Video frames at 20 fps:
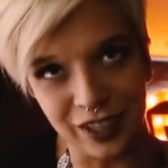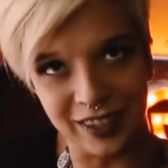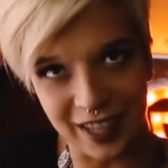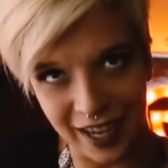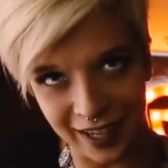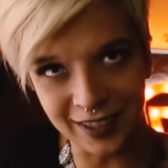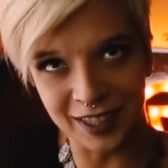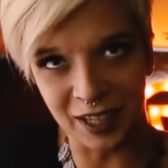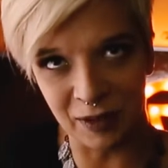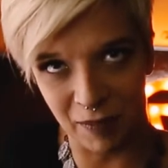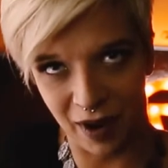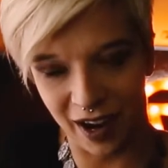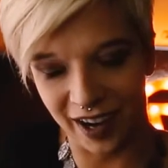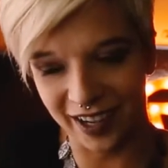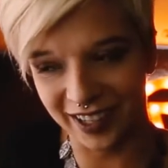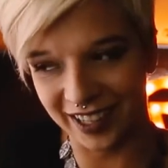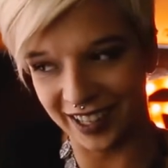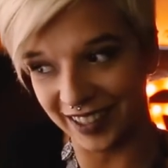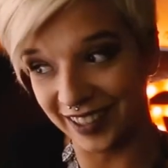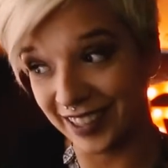dating
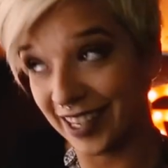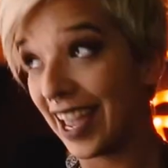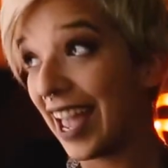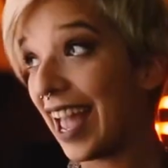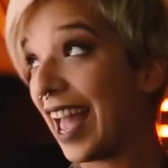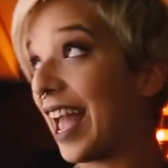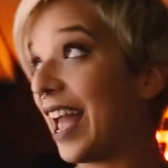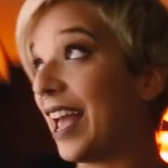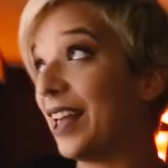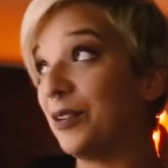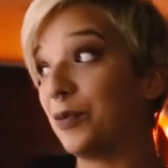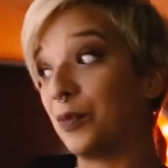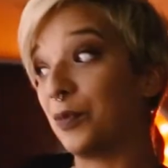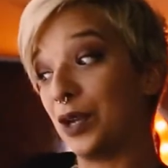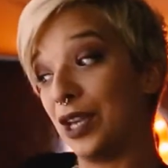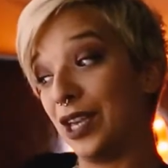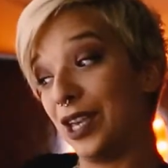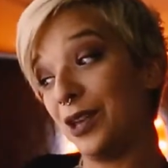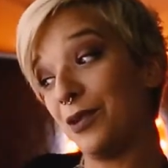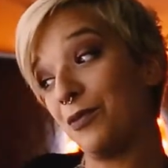market and
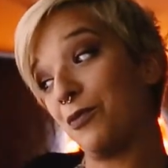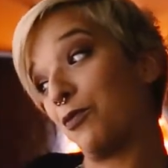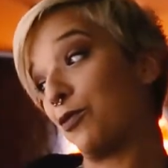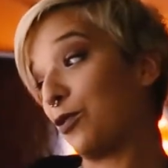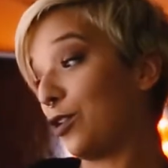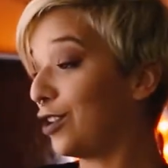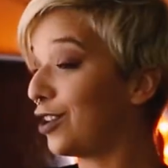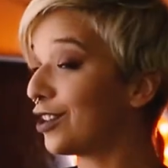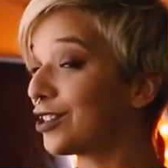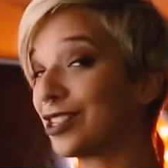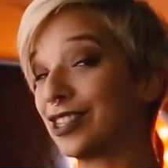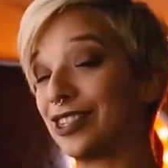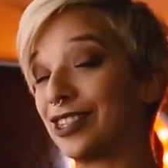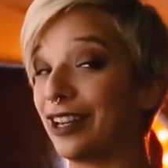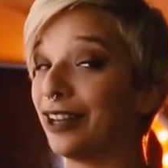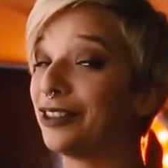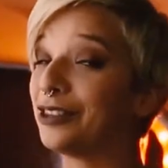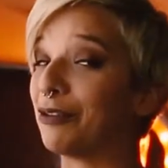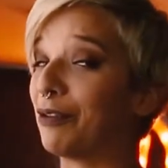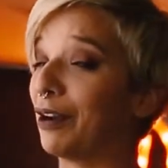we, we are
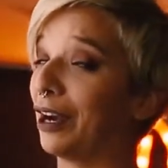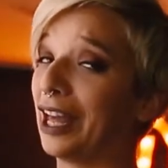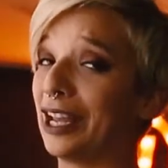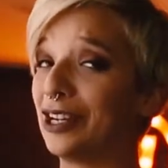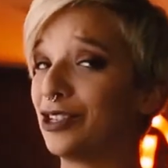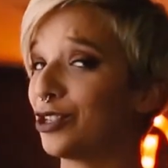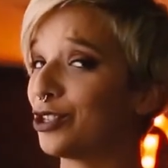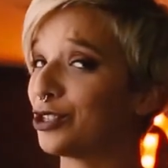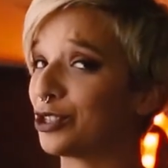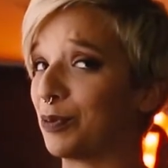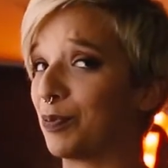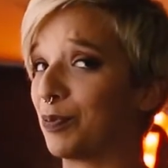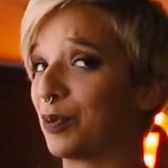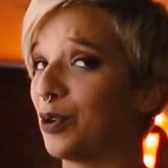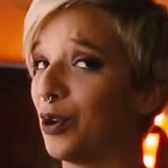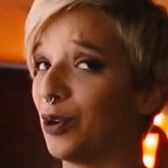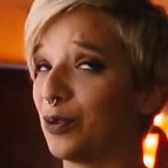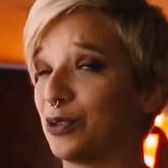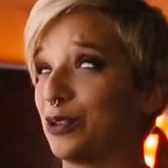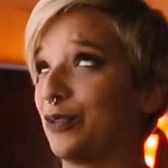still the relationship
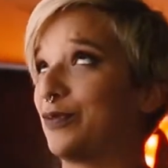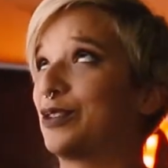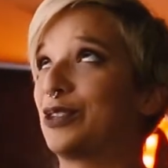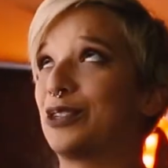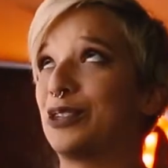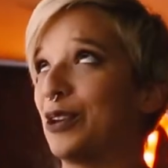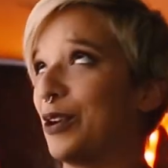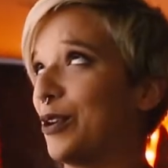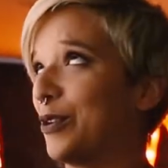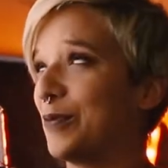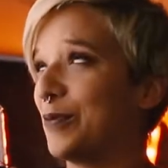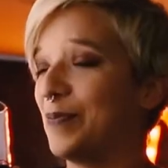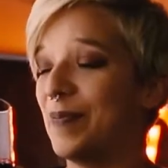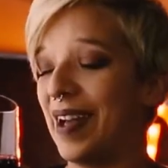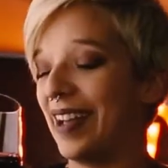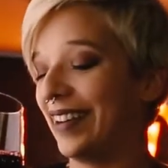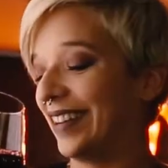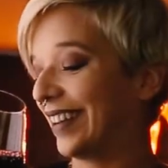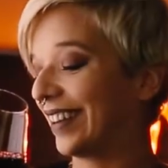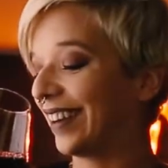goals of so many